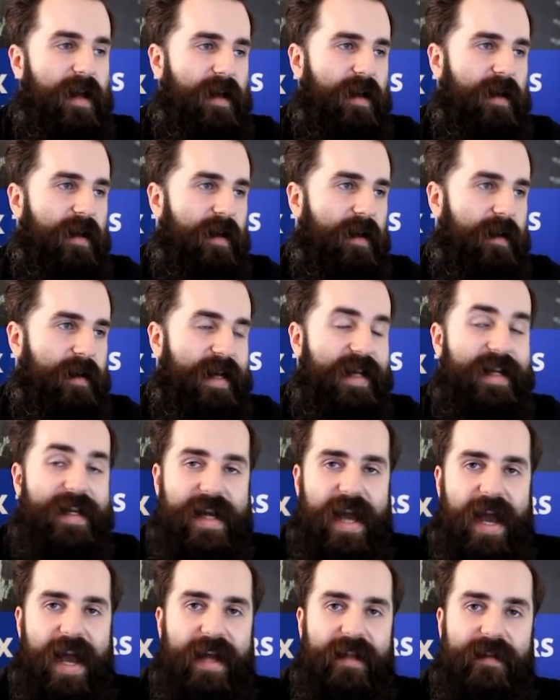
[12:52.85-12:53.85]
In
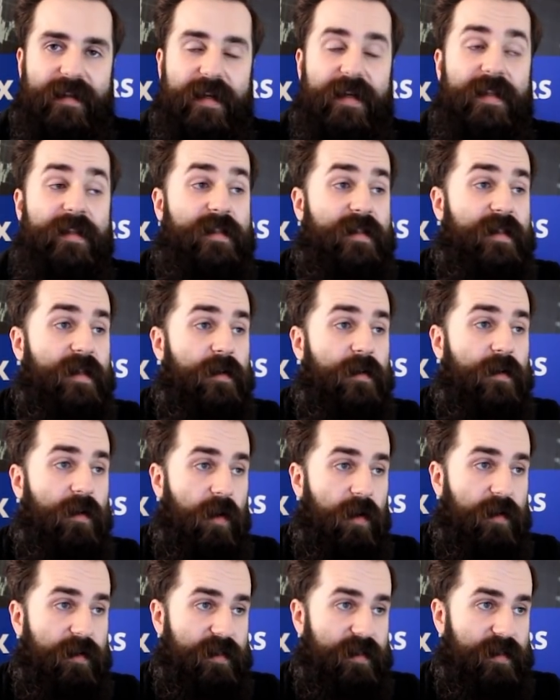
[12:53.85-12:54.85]
the end it still
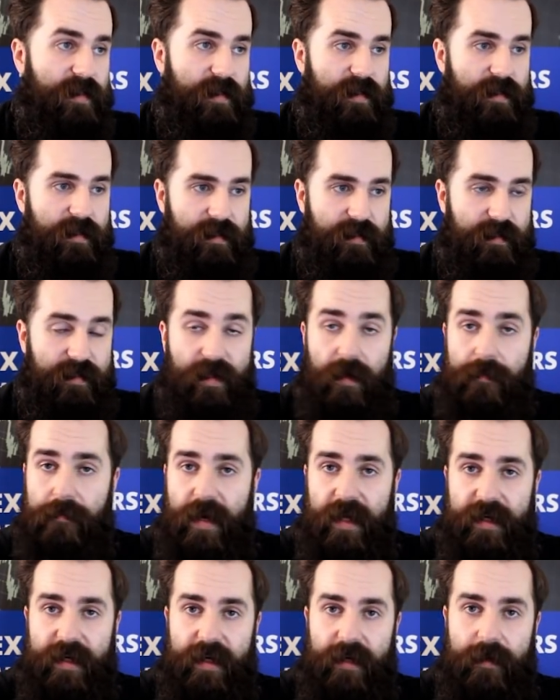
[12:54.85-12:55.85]
costs some
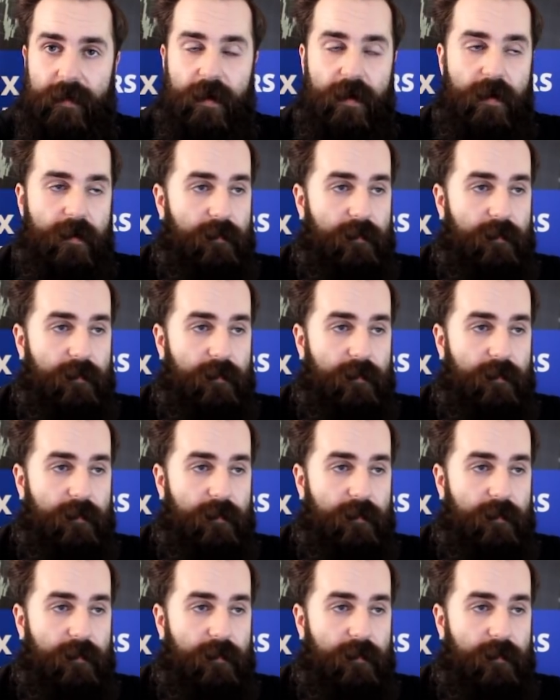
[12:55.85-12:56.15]
money.